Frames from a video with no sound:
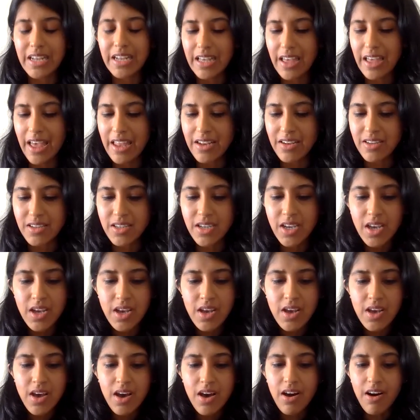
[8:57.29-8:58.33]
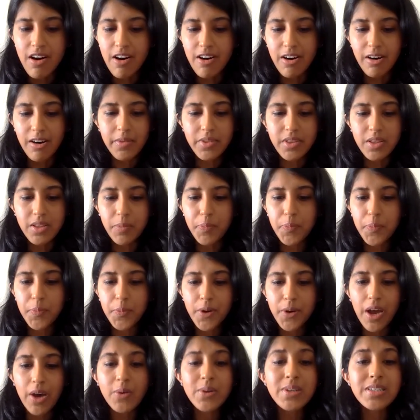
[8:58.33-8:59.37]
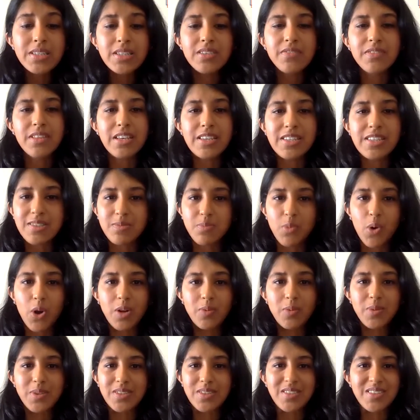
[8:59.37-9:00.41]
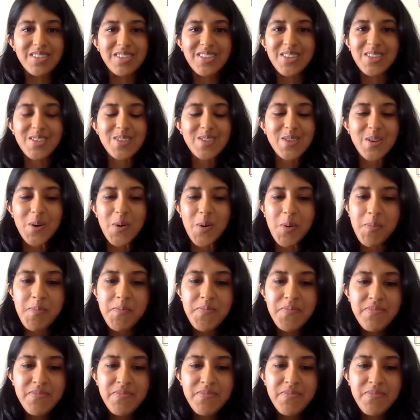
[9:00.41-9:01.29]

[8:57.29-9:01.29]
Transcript: and the prowess of these small businesses. So